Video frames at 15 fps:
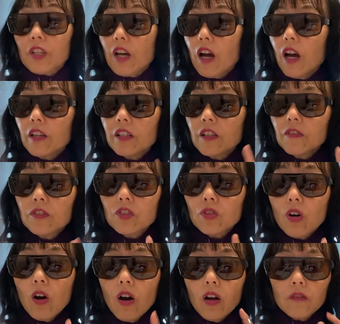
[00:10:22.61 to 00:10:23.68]
God gives us
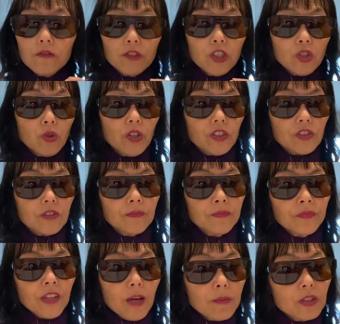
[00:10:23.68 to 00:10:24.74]
all free choice.
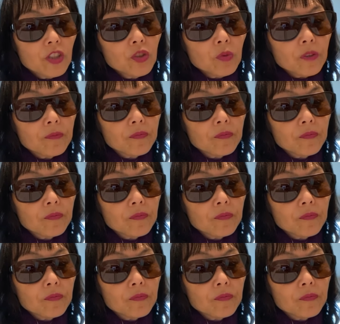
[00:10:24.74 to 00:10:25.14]
How about this one?